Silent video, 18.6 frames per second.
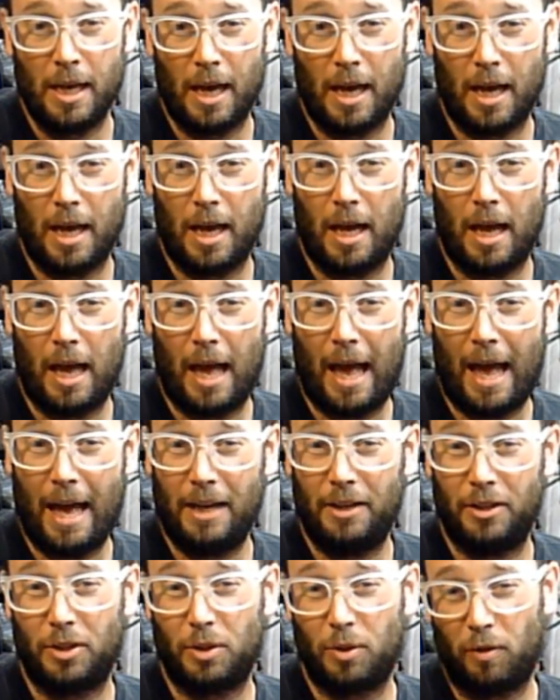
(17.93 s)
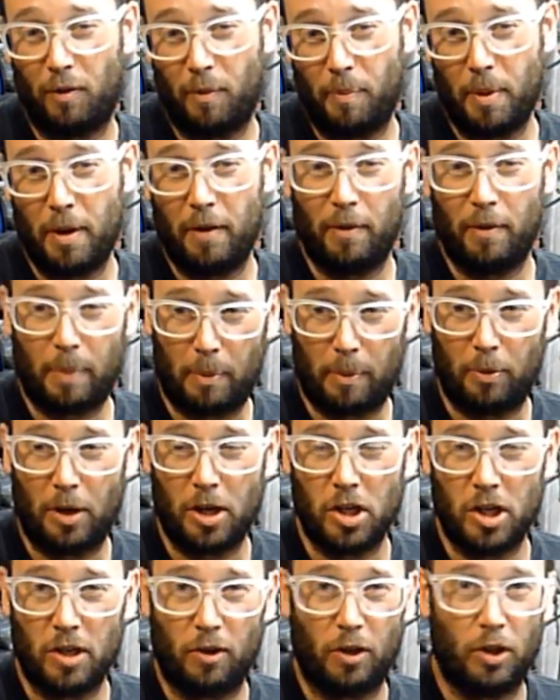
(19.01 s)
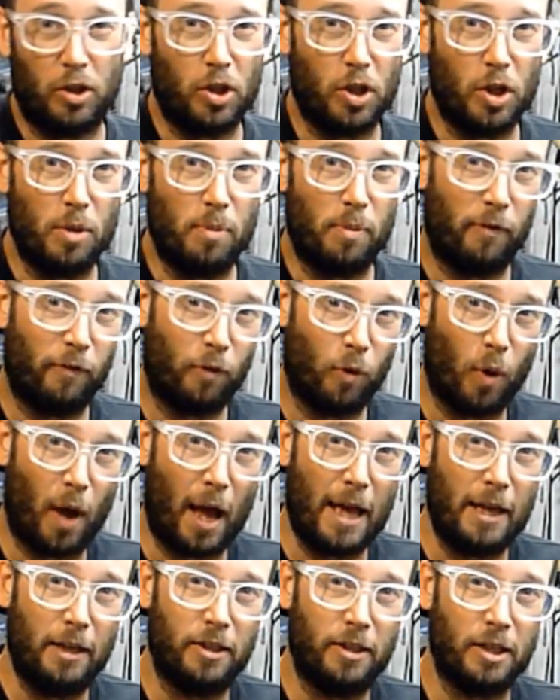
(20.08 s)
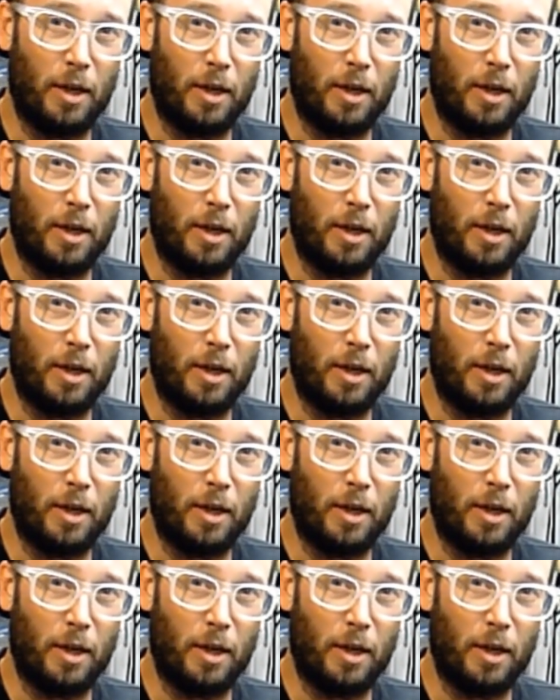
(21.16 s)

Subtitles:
and sort of a bit of the preparation you've got to do beforehand,